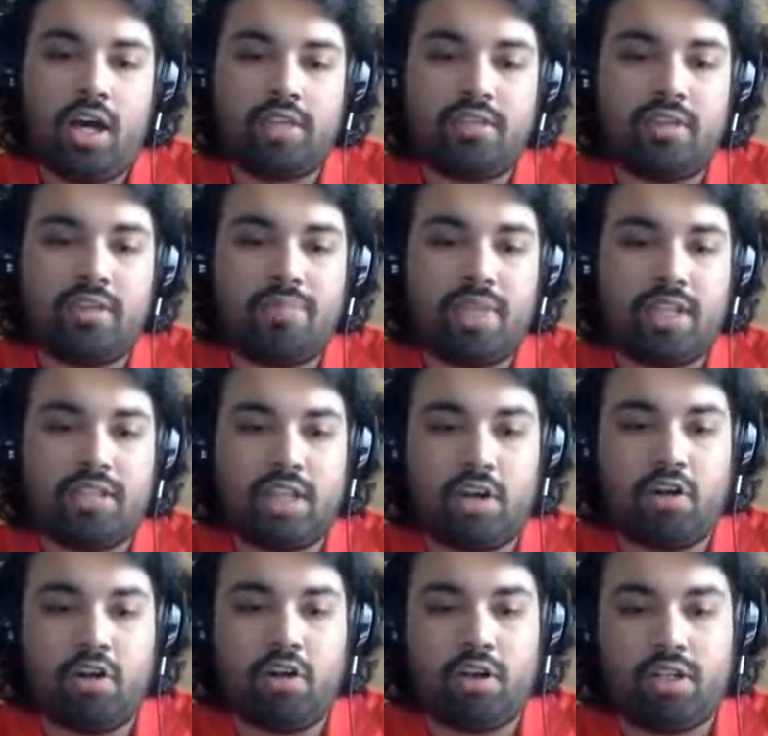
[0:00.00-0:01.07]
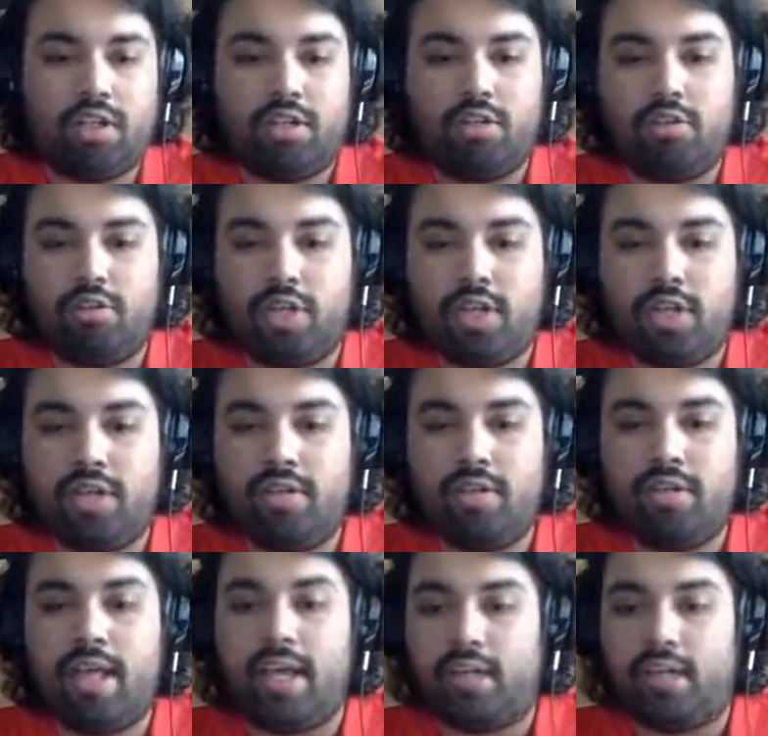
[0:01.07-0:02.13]
Some things that aren't included
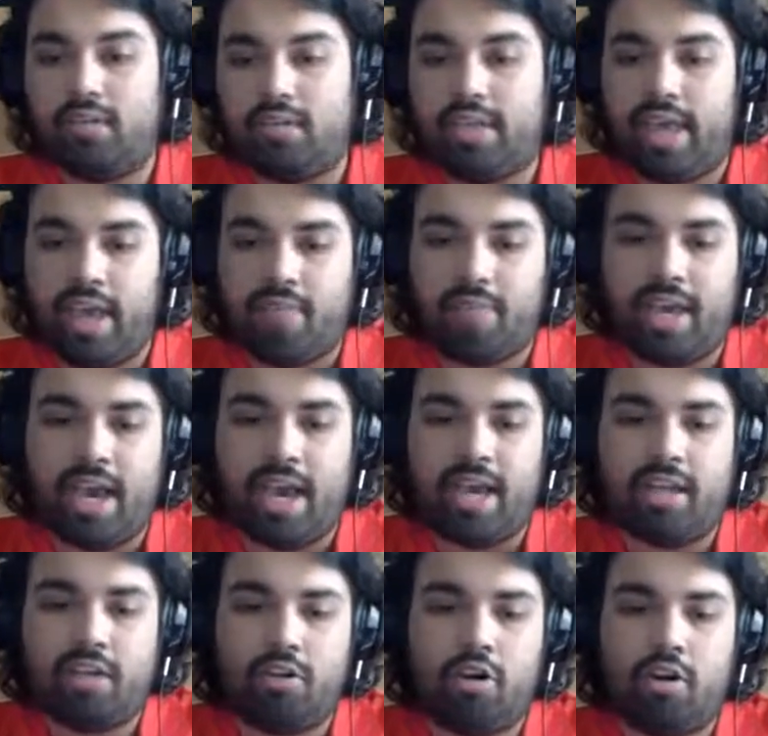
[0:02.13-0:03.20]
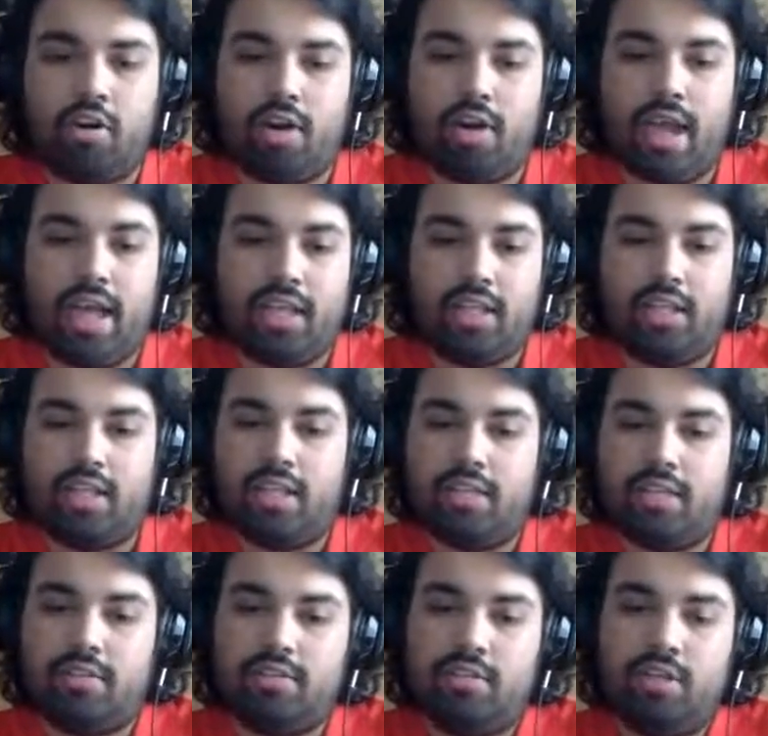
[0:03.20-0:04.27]
that can be added are
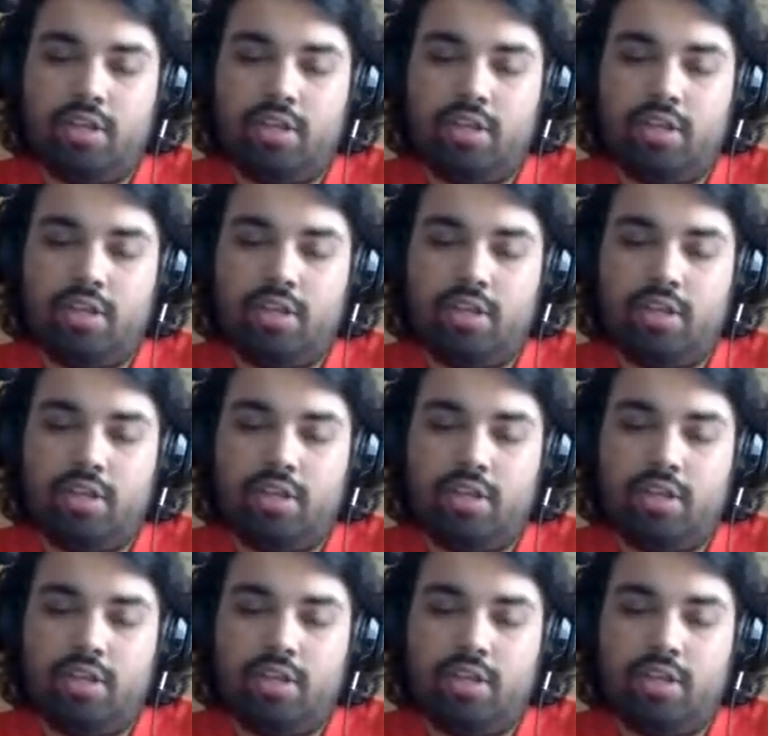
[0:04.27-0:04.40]
LEDs,